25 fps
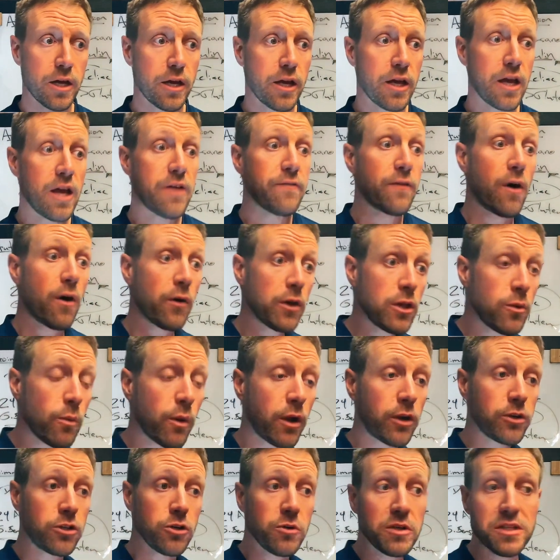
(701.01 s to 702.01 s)
If all you
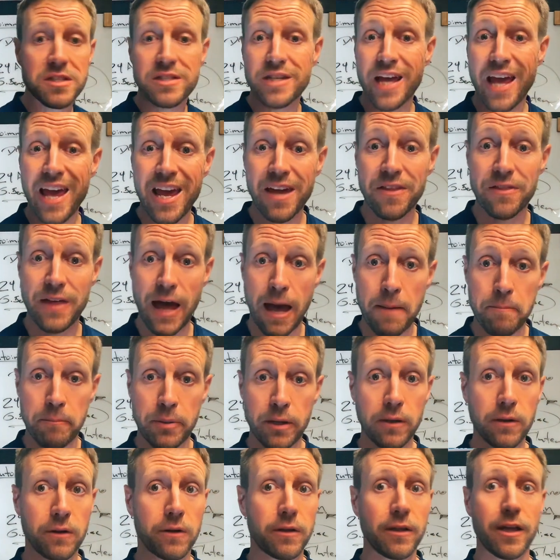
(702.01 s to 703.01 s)
want to do is take that
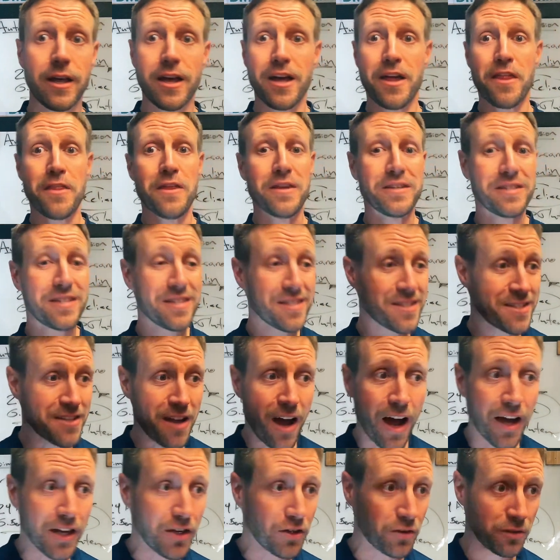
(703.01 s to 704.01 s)
pill, this is
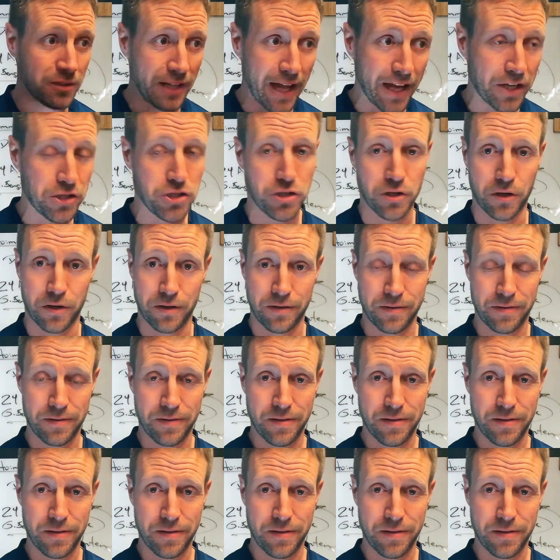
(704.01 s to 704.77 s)
not your lecture.